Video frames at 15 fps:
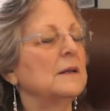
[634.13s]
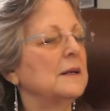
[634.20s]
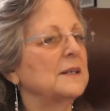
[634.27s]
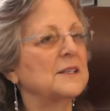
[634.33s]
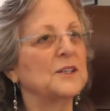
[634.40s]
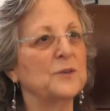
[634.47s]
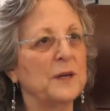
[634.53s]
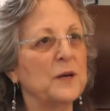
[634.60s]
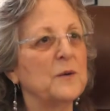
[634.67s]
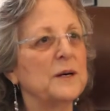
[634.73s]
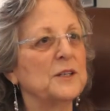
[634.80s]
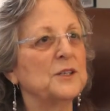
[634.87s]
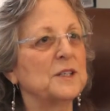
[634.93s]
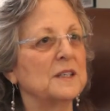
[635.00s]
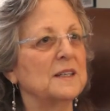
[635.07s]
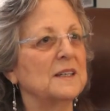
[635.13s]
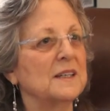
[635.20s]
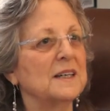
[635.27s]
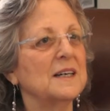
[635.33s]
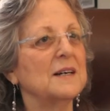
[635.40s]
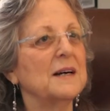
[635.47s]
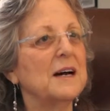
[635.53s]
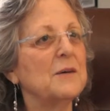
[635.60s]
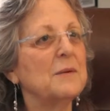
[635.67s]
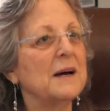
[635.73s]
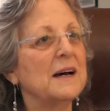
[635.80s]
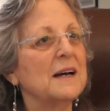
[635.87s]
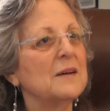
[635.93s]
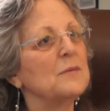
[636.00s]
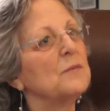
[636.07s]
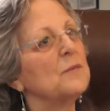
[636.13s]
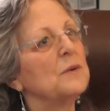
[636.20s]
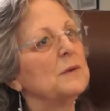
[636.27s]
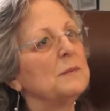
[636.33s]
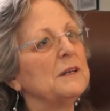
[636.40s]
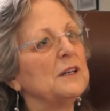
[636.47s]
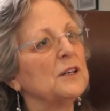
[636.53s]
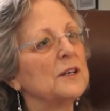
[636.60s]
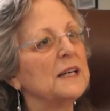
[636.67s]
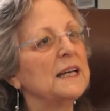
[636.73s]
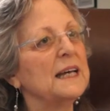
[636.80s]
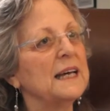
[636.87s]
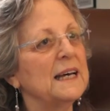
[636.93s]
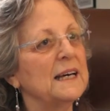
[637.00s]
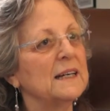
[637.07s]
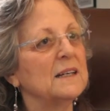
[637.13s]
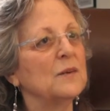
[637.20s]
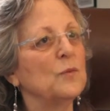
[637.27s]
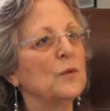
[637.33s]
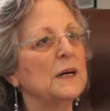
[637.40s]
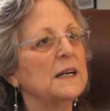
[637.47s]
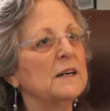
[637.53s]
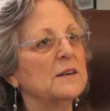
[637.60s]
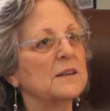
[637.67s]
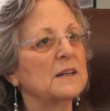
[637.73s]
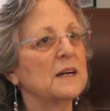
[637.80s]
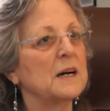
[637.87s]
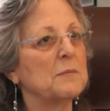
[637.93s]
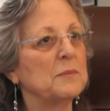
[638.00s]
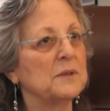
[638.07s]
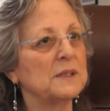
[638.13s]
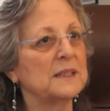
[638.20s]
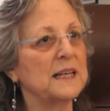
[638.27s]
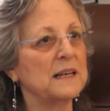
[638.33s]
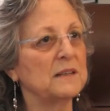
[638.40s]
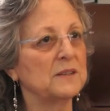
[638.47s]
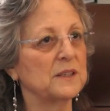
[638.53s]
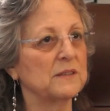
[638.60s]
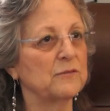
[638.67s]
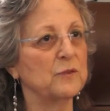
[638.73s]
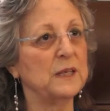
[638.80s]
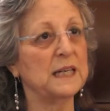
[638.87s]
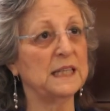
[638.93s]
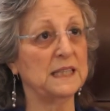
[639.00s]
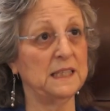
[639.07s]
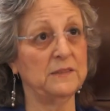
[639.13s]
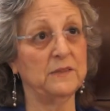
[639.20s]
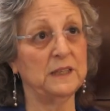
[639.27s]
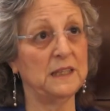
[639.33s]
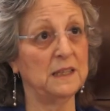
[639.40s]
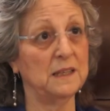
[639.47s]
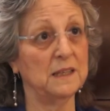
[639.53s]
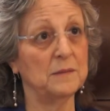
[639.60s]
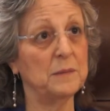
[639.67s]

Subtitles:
That's a great question. I will be looking at what are the couples' cycles of reactivity,